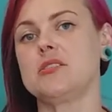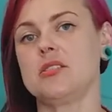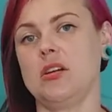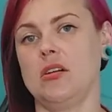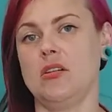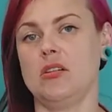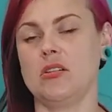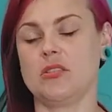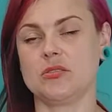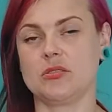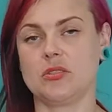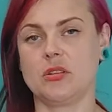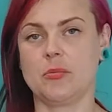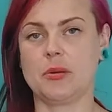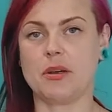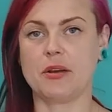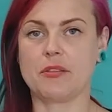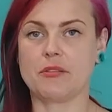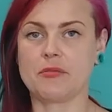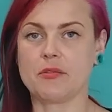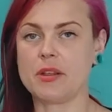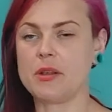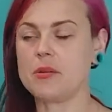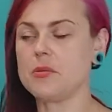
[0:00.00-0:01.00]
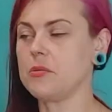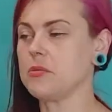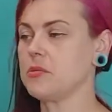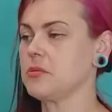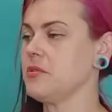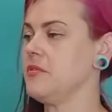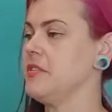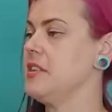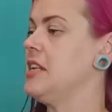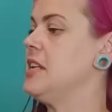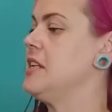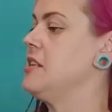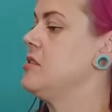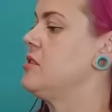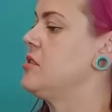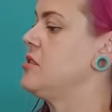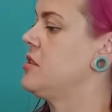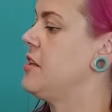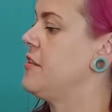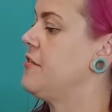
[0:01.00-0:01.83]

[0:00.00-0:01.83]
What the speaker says: dart, so about 3/4 of an inch.